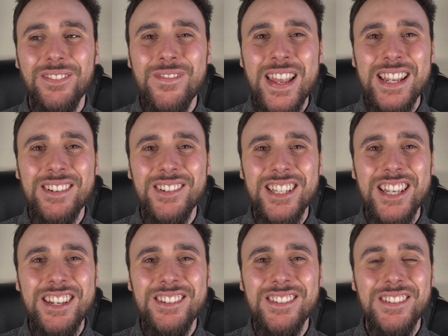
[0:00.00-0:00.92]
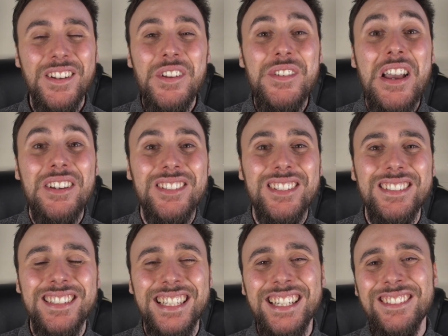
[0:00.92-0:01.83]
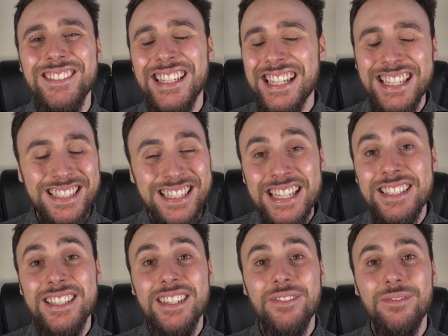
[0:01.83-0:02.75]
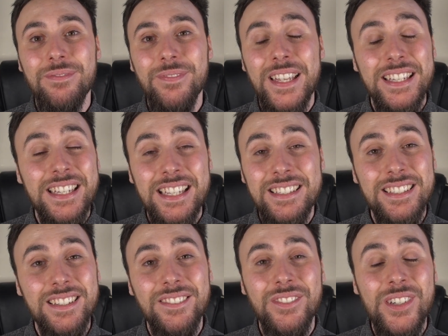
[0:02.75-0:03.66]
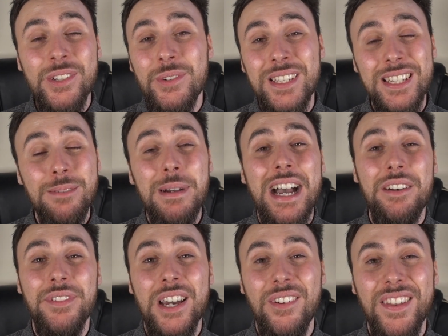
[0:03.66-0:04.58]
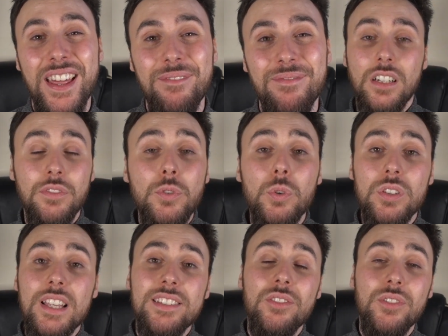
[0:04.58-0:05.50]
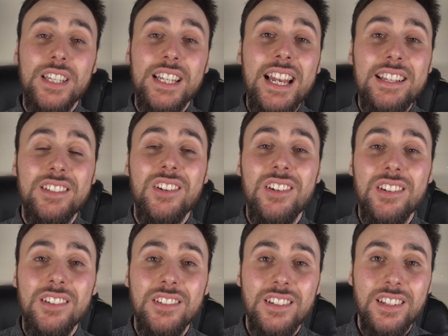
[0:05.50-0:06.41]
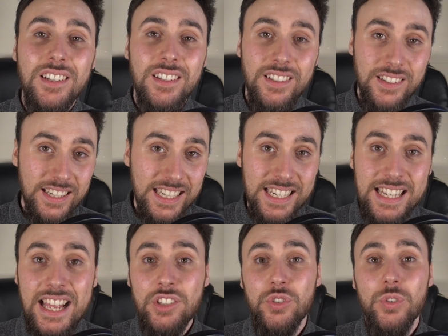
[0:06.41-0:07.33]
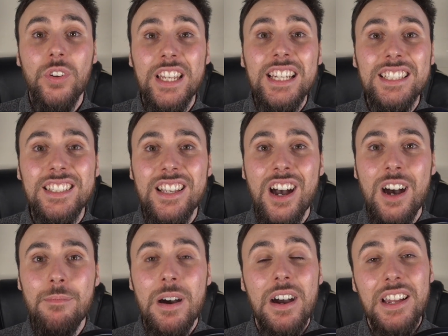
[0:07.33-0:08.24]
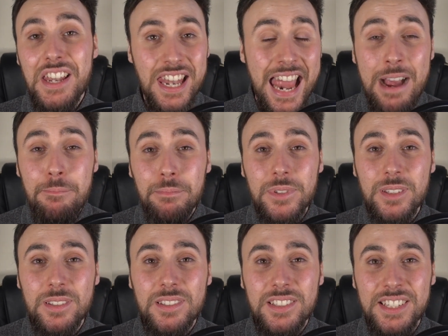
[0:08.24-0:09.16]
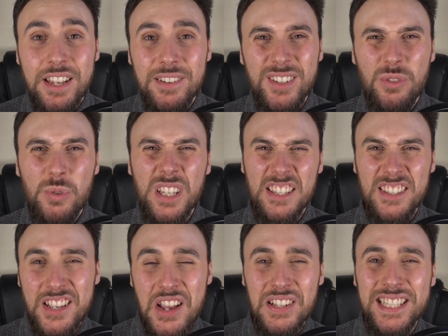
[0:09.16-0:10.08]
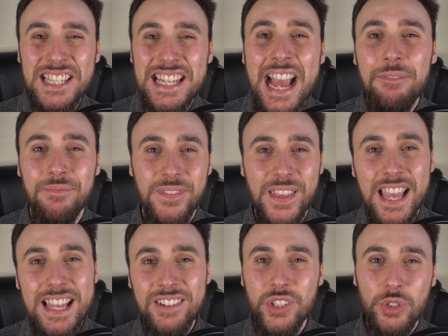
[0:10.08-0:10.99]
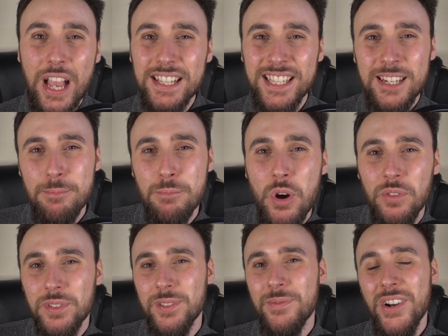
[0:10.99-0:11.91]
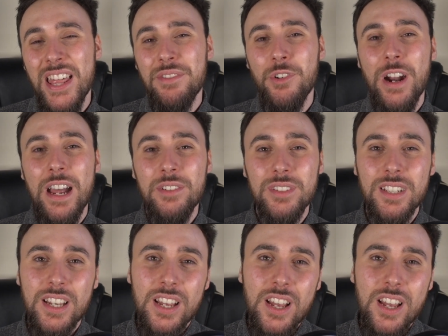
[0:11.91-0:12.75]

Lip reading: me or you. Who knows? It needs it. It needs it. We all need a bath now and then. Of course, let's not neglect our electronics, lamps. There's always a dirty lamp there attracting moths and whatever else.